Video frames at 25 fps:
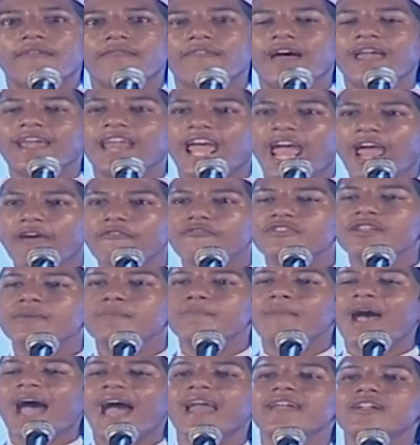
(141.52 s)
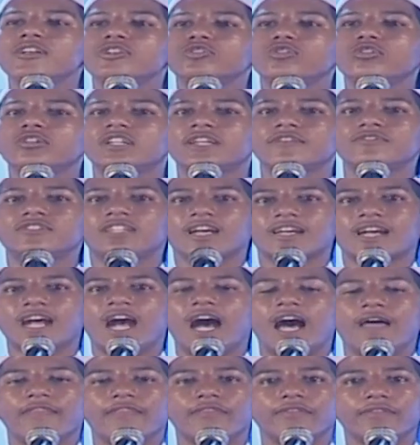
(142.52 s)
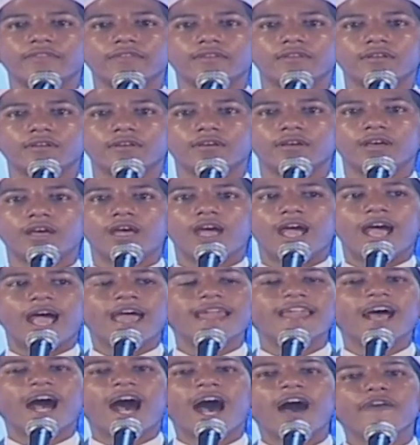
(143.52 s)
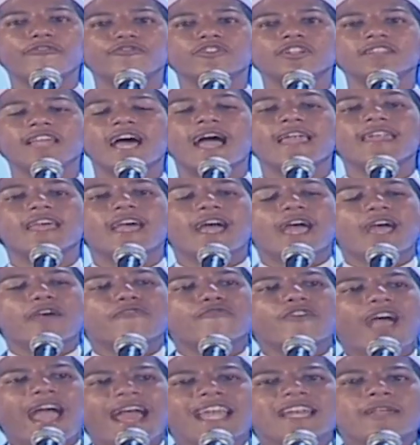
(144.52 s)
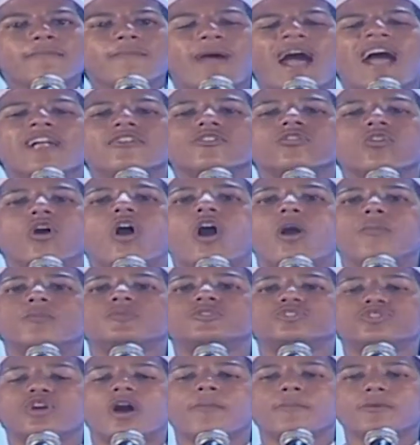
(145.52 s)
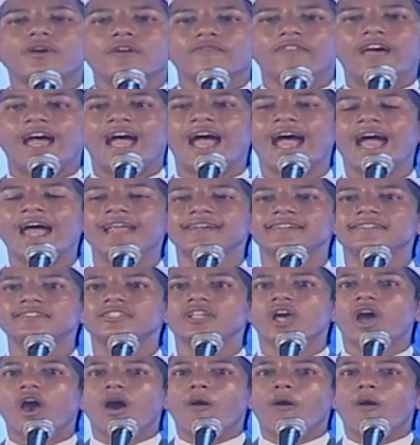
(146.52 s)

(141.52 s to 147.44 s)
that every man should give zakat, and after that, if any man robs, chopping off the hands,